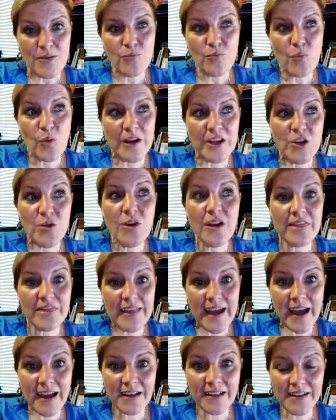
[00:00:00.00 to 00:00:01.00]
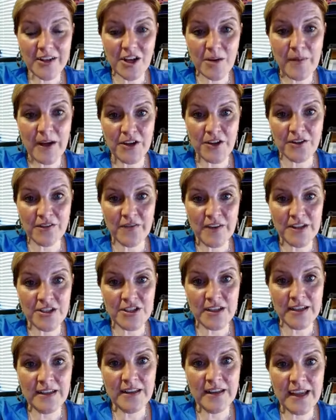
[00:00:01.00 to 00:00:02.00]
When you are that clear about your
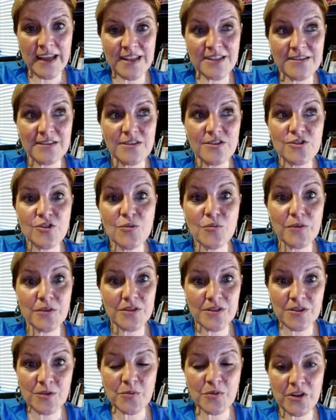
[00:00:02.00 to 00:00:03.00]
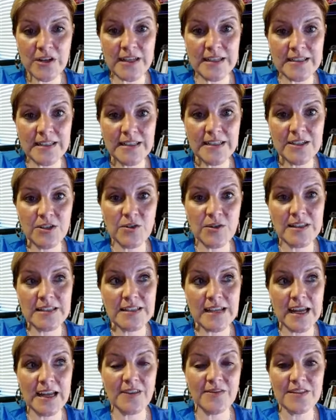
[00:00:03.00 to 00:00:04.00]
vision, it's super easy to
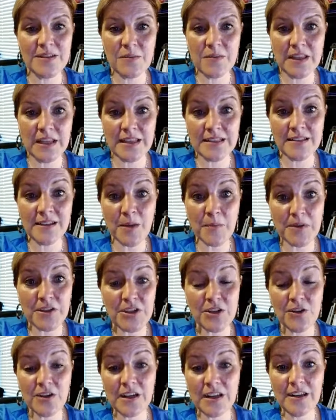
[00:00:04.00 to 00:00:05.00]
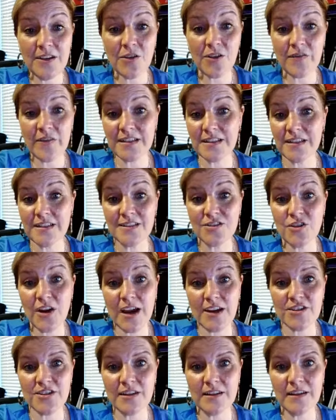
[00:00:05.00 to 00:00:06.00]
decide if something is an opportunity or if it's a
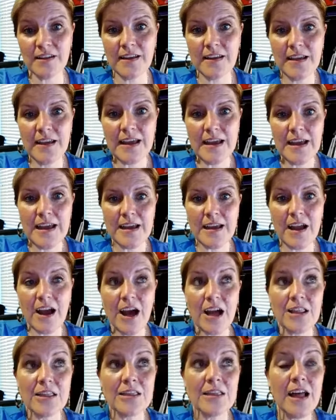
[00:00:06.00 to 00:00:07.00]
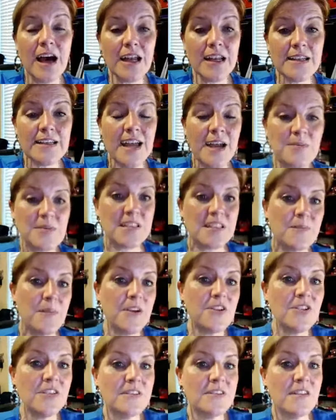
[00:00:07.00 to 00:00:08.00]
distraction. A lot of times,
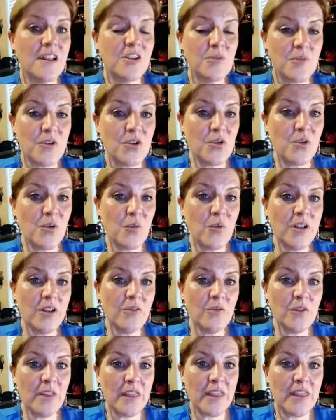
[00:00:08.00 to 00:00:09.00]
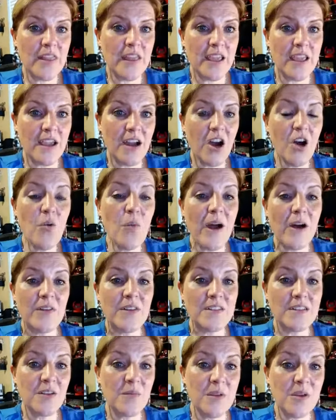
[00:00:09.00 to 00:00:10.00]
especially as an entrepreneur, we'll think, oh wow,
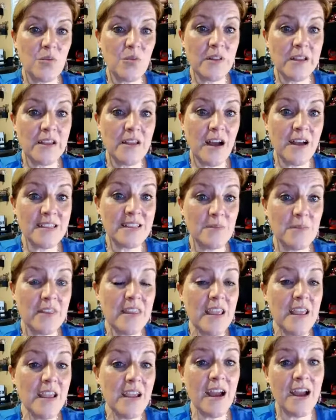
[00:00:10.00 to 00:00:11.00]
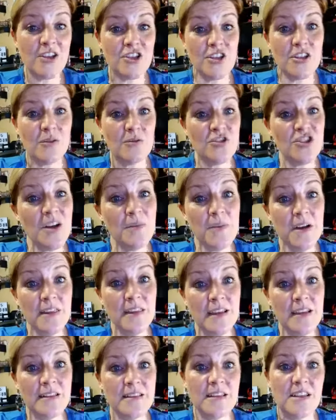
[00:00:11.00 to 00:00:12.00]
this could be a really awesome thing. I should go jump on
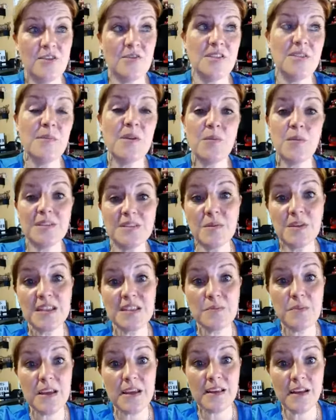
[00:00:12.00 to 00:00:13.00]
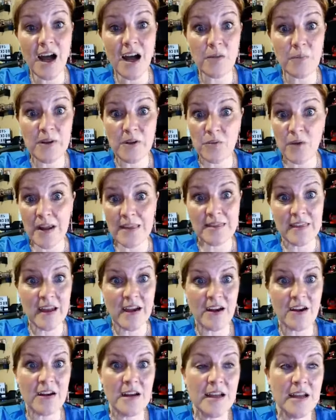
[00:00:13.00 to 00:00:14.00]
this. You know, somebody wants me to speak. I'll be right
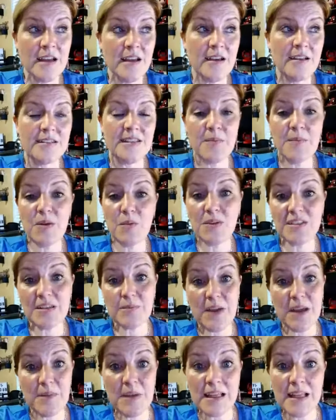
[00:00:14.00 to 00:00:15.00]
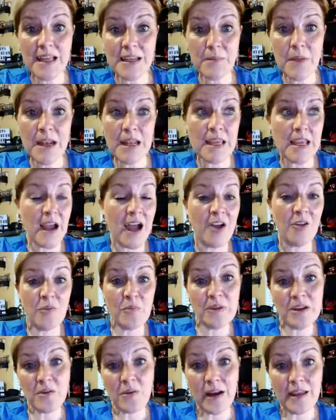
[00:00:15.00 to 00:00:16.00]
there. Somebody wants to pay me a lot of money. I will
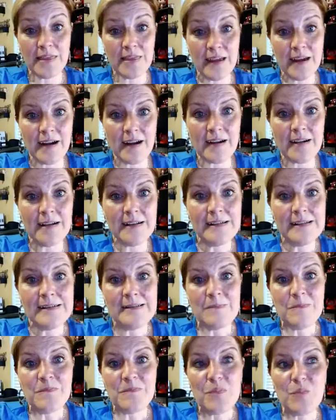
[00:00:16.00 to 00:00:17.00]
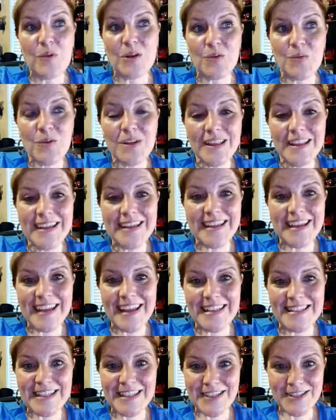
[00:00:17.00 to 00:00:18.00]
be right there. when really
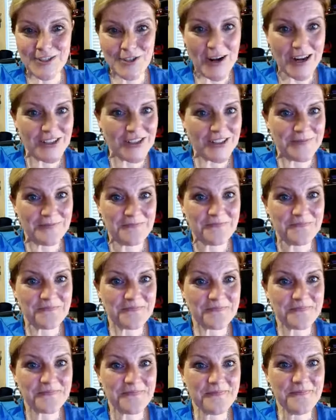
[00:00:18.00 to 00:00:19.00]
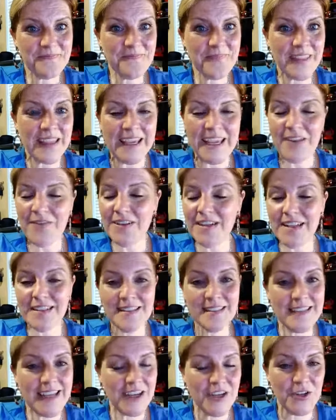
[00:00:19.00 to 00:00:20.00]
it's a distraction. If it
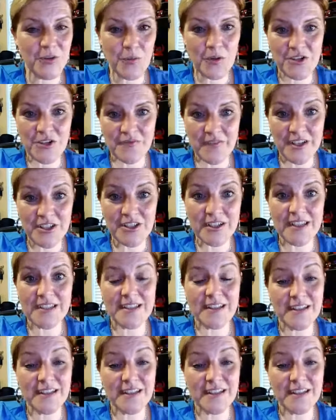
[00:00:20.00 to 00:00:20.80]
doesn't take you towards your vision, it's a